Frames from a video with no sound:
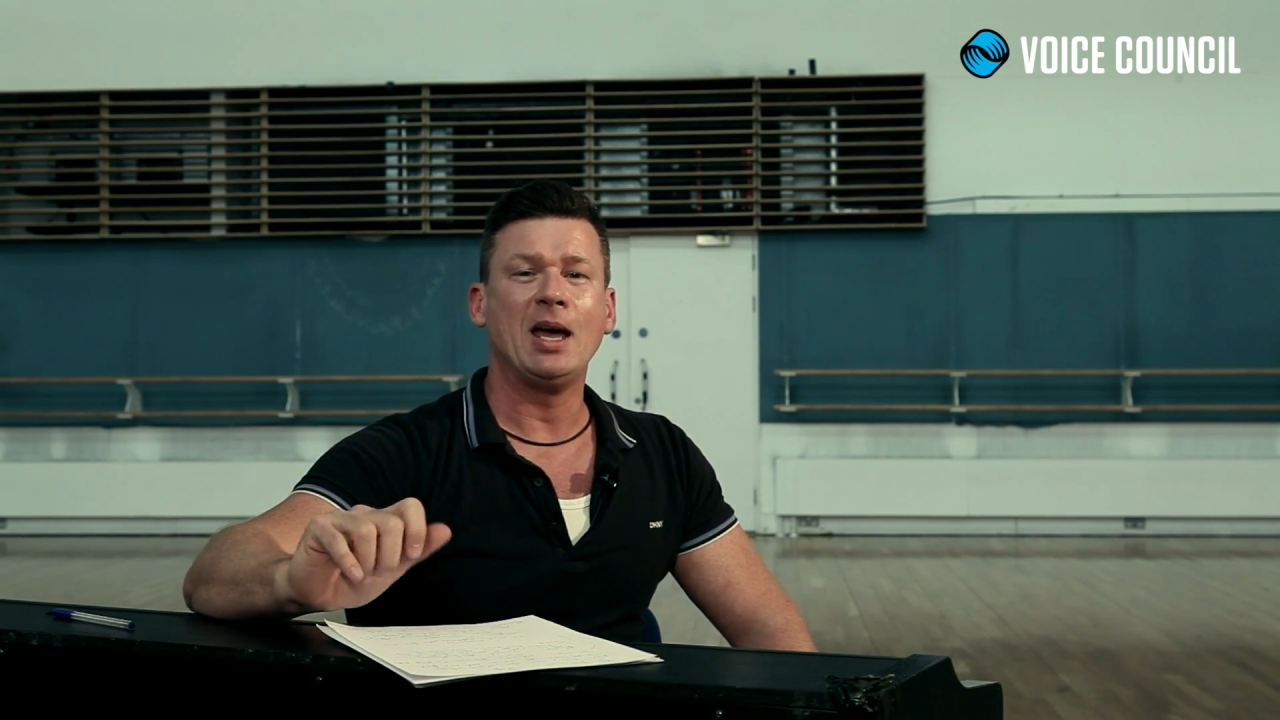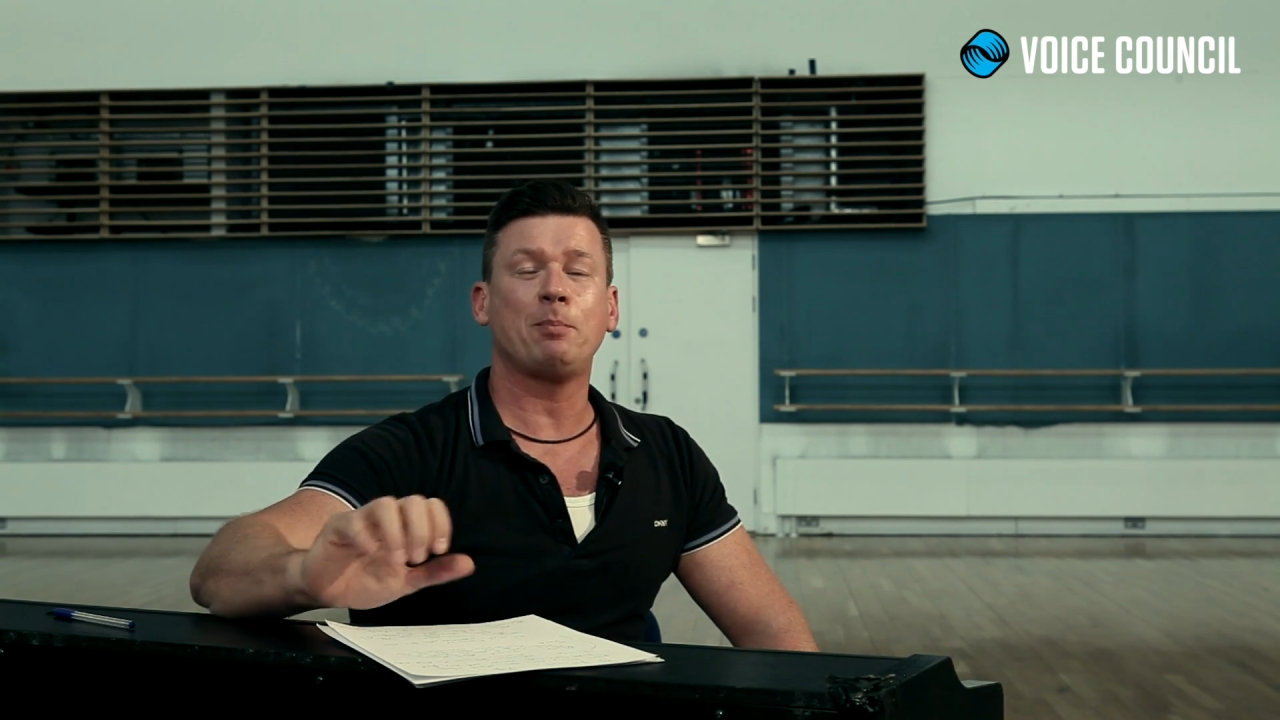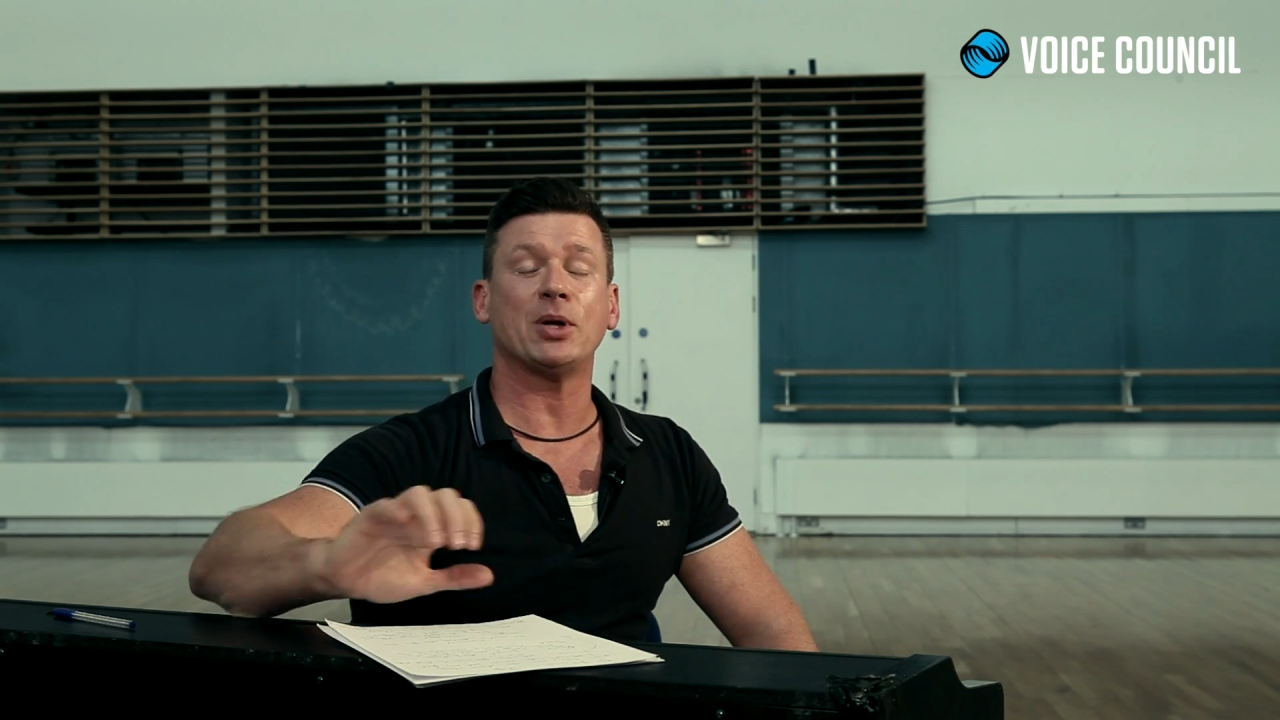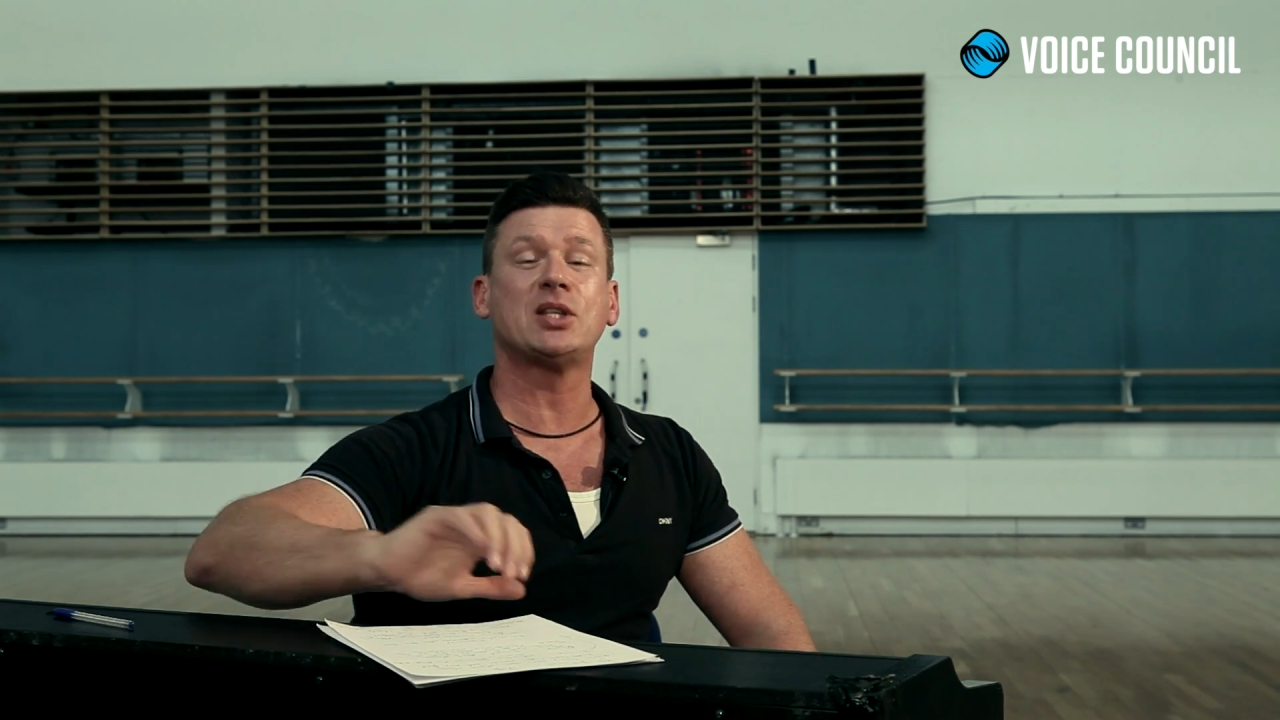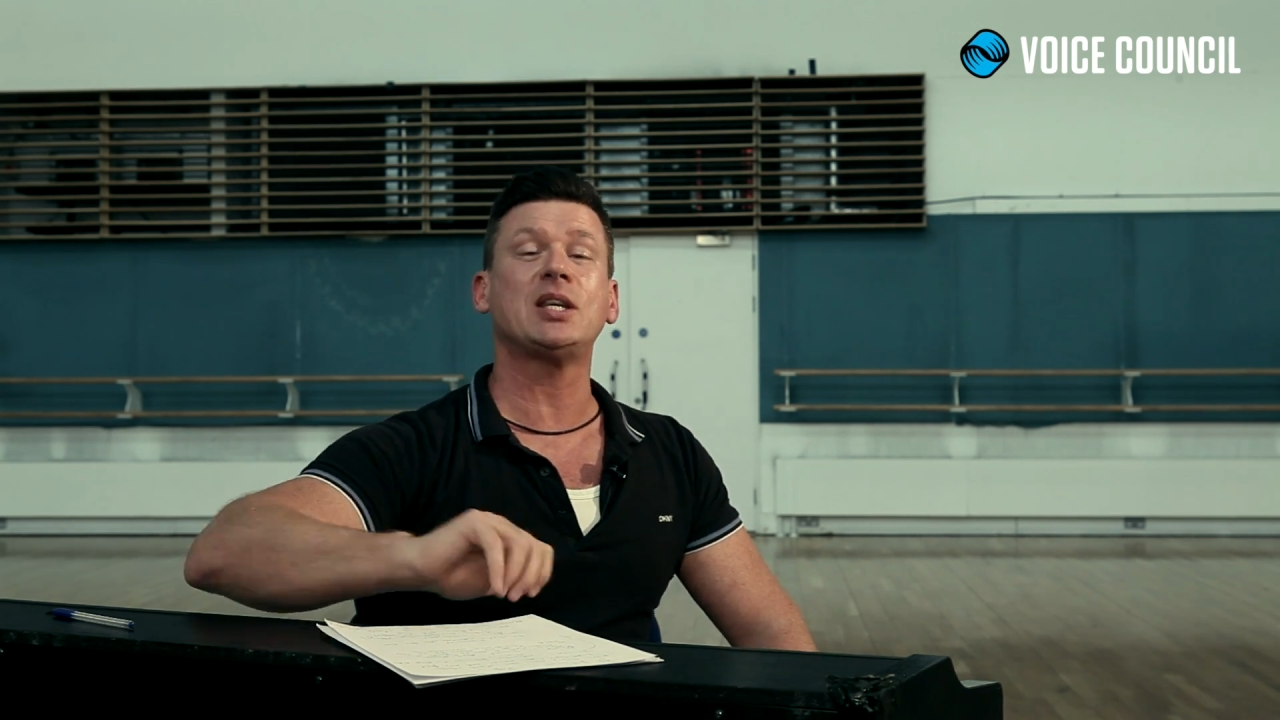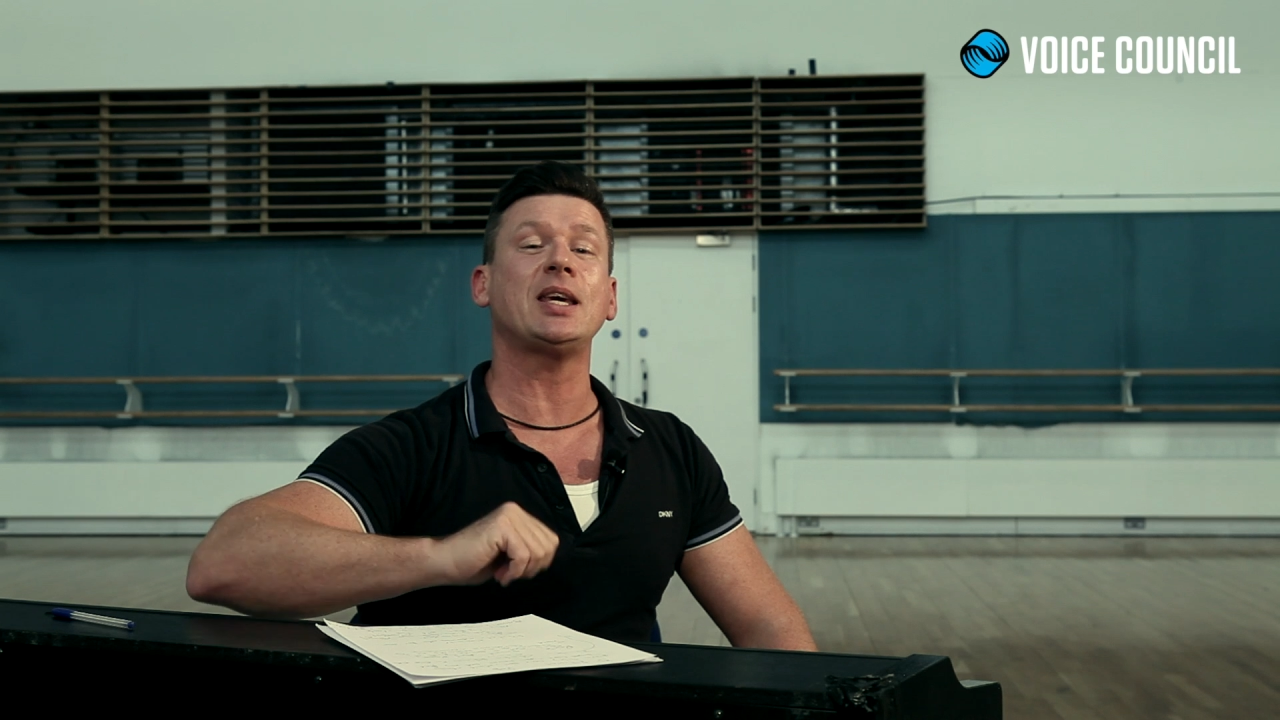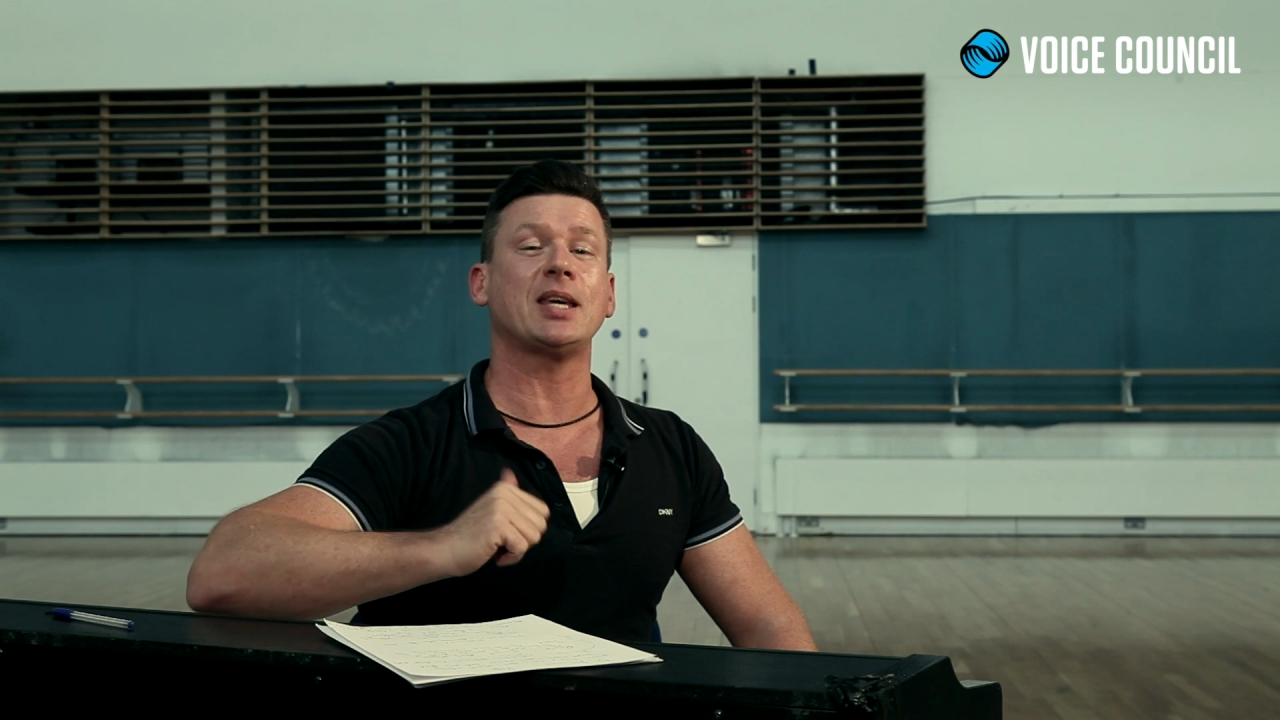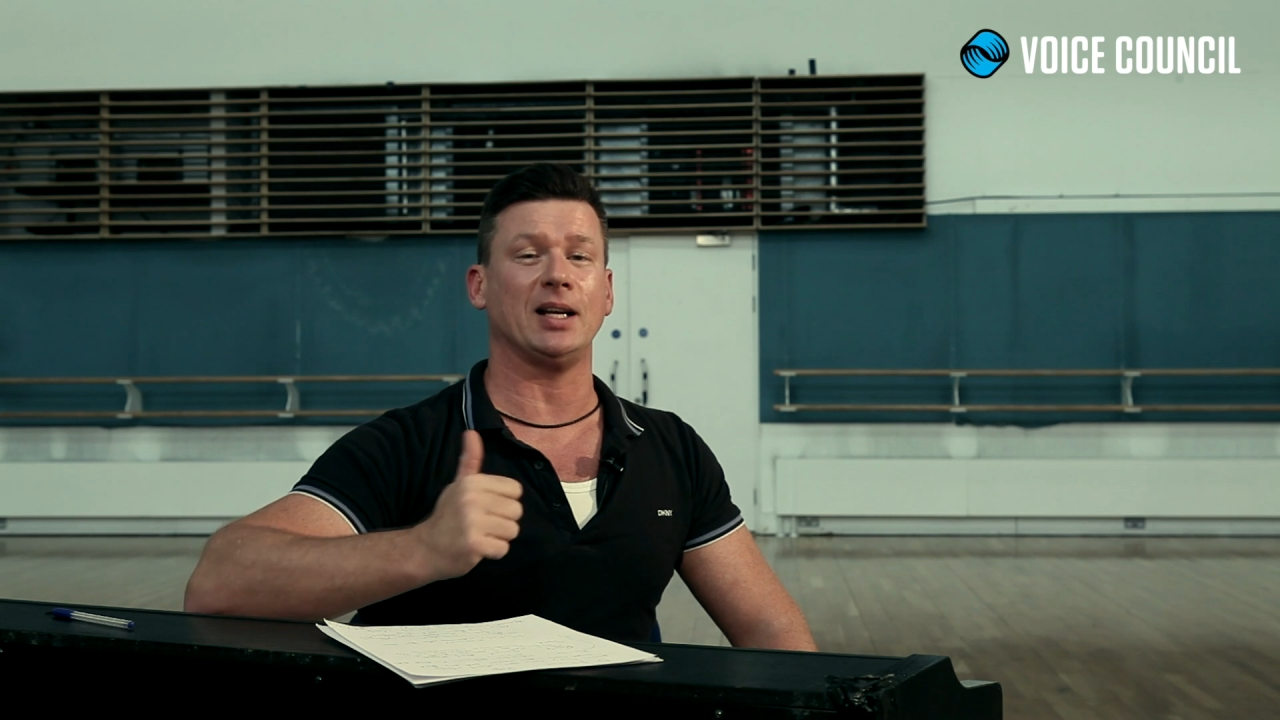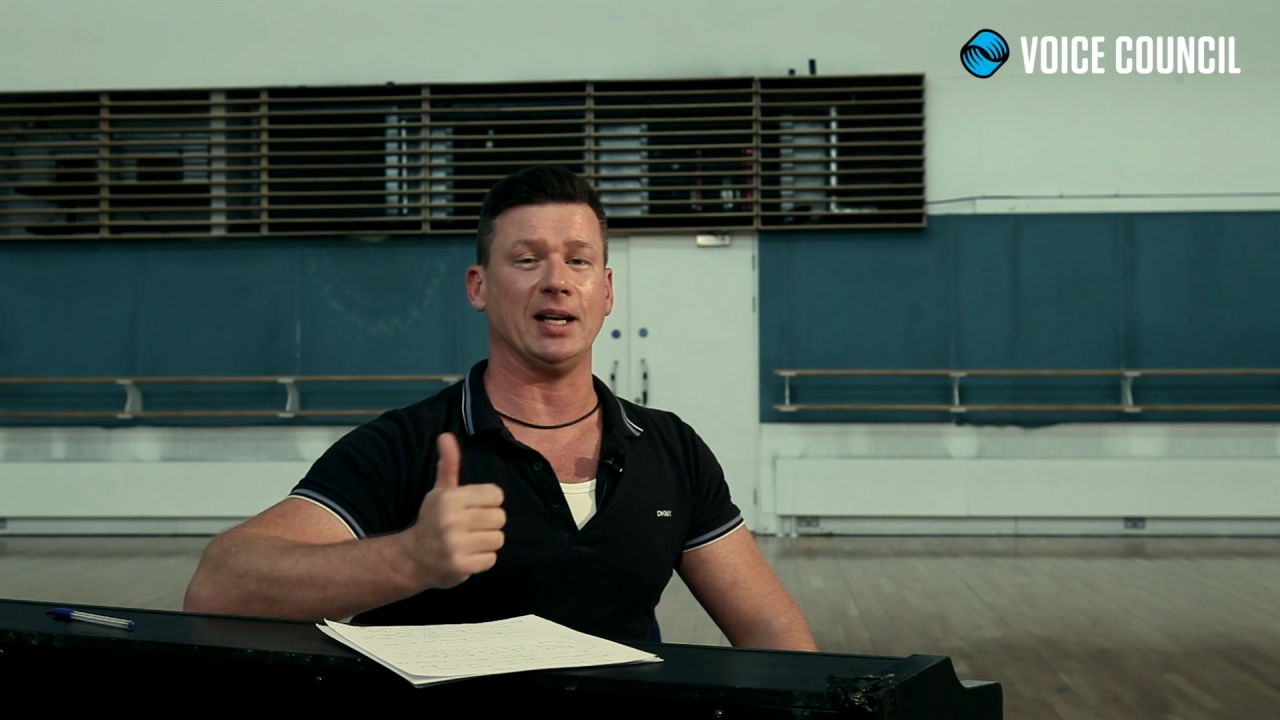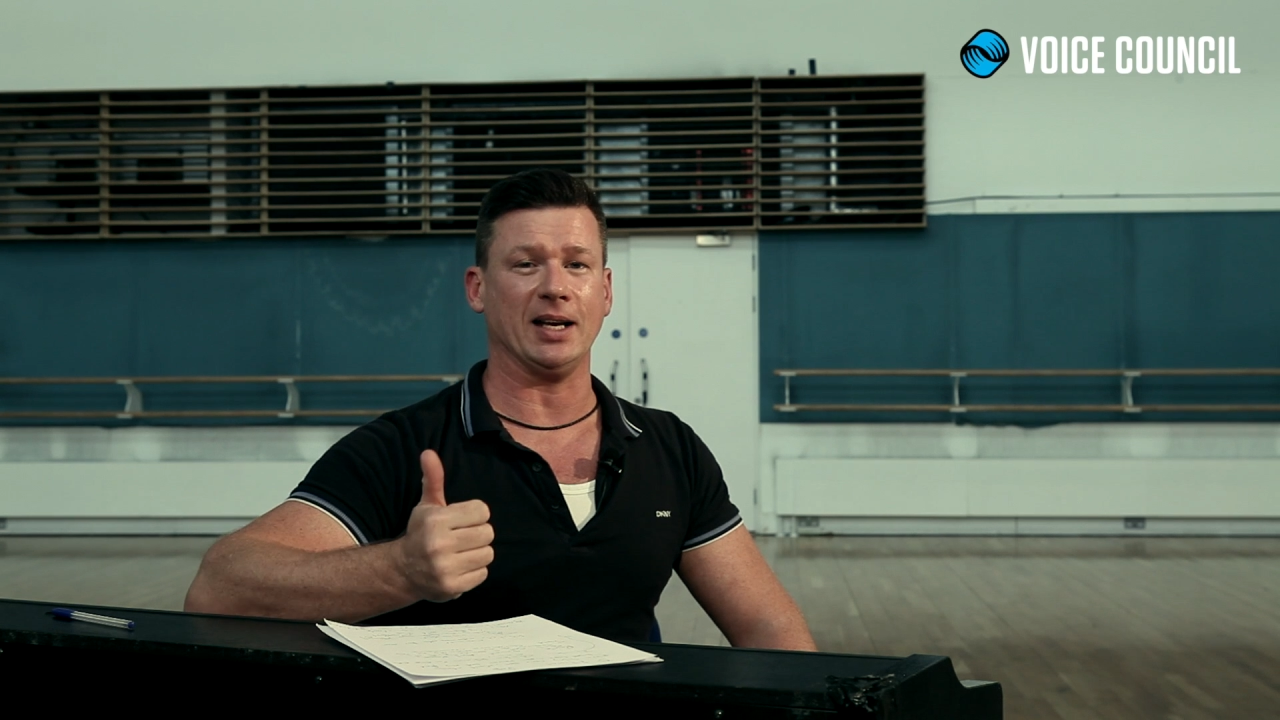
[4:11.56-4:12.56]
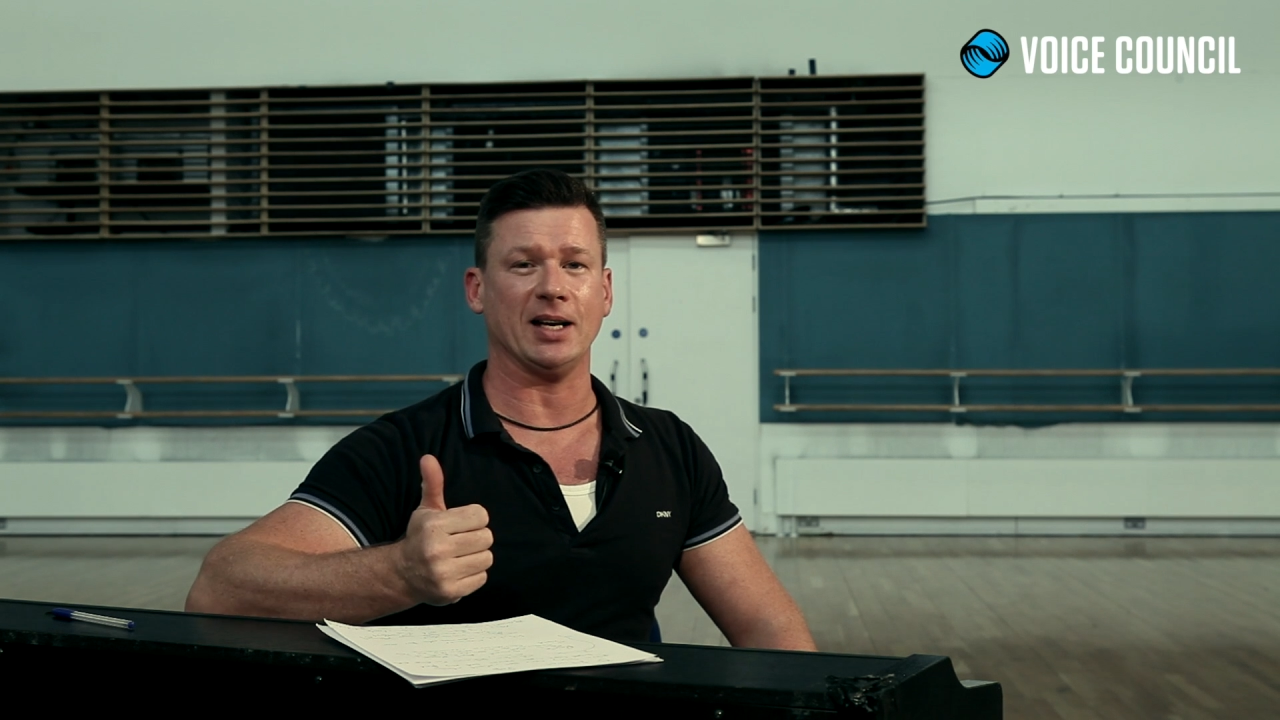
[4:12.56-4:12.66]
particularly in